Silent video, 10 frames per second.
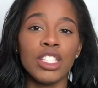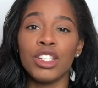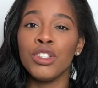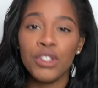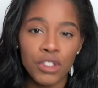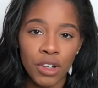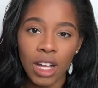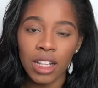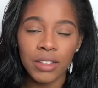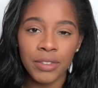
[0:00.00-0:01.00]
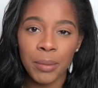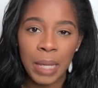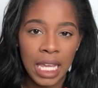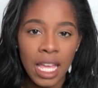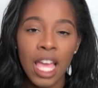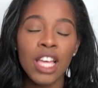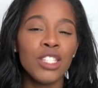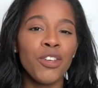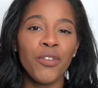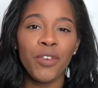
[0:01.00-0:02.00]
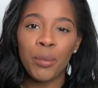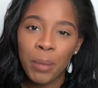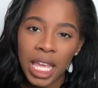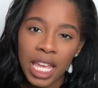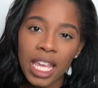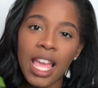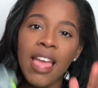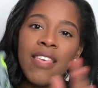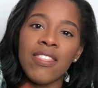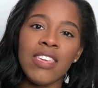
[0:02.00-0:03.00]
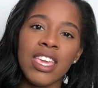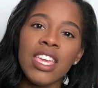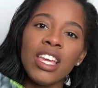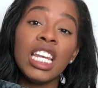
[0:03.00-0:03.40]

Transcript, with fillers: is a neutral color for me. So for me, the